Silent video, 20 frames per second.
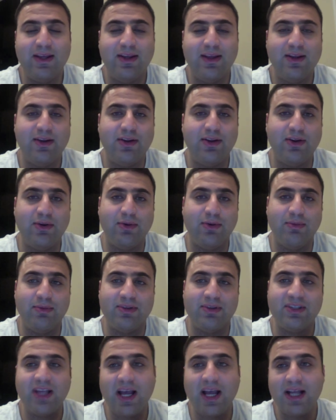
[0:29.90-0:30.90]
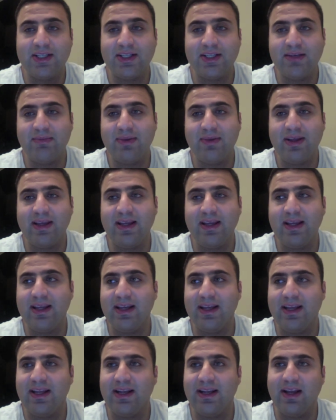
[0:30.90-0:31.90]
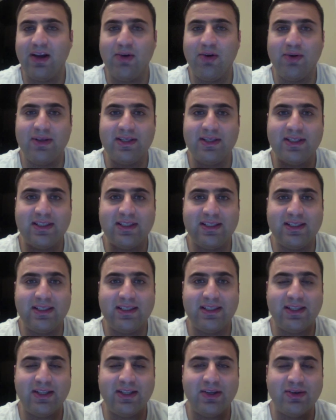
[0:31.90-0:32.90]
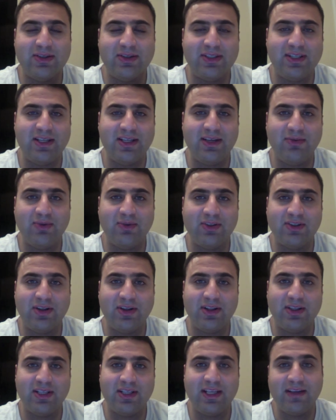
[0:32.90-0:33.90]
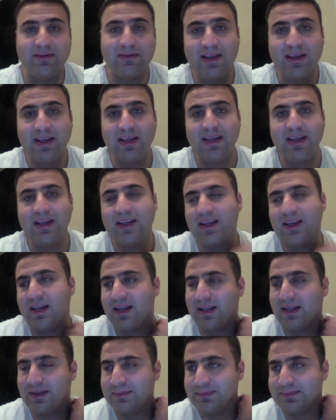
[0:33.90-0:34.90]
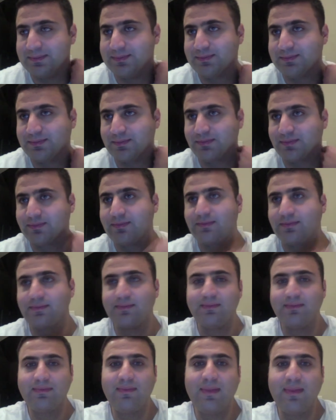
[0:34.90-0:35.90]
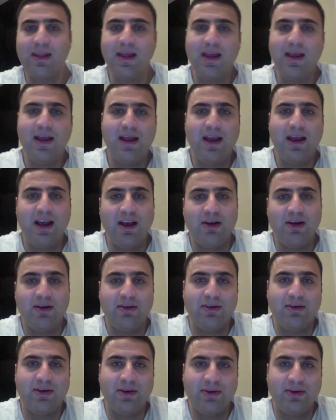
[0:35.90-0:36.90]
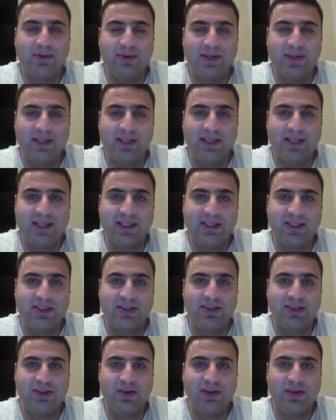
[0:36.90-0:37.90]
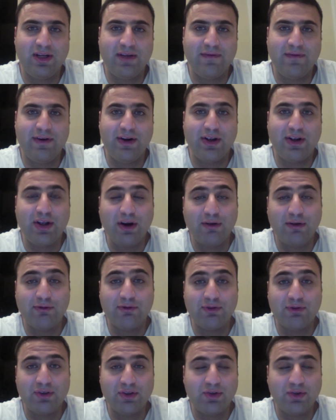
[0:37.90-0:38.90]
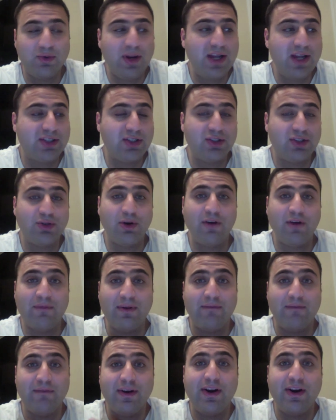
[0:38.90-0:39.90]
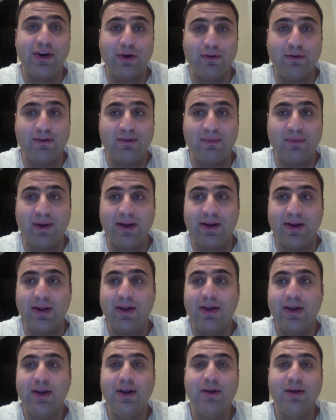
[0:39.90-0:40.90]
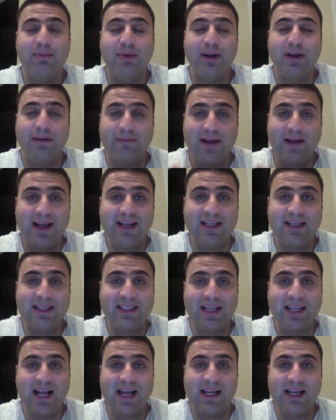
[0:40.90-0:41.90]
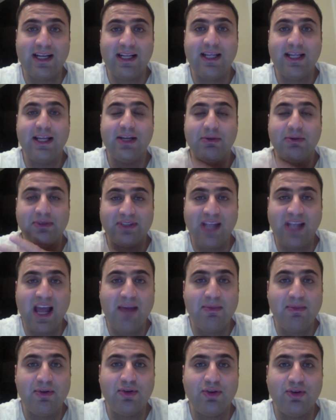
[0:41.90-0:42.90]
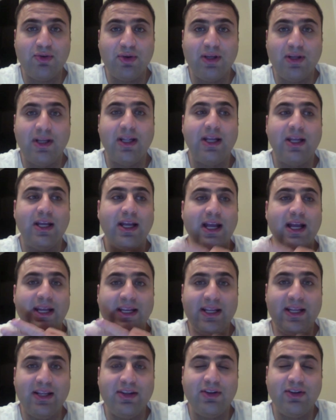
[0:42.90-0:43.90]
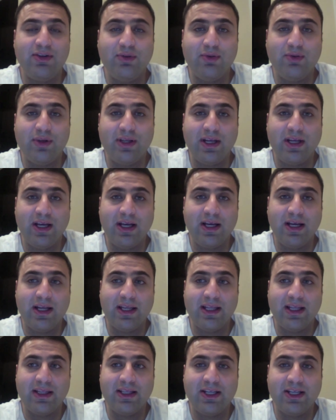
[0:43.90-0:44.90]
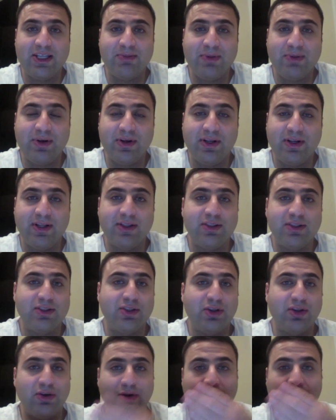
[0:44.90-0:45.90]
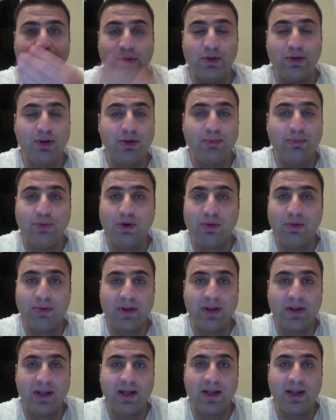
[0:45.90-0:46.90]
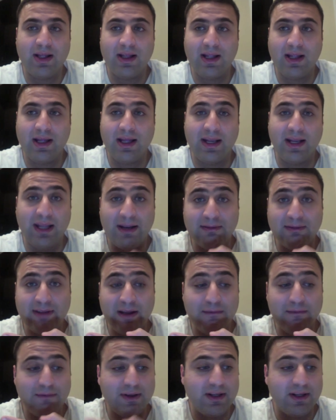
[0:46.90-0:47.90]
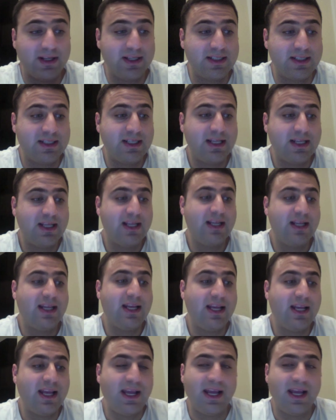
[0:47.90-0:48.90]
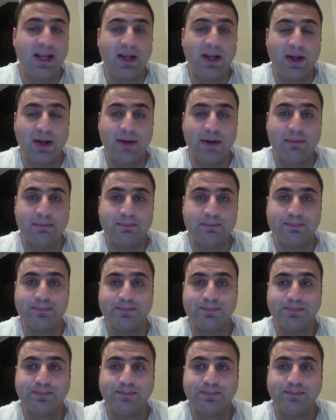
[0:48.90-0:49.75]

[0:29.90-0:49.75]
you know, massaging me, and I always, you know, see what's on TV and how, you know, it, it just doesn't look like a very comfortable situation. So I've been very nervous about it, but I finally decided it was time to do it. I needed to uh, get the experience, so I booked an appointment at, at Lifetime Fitness, and um,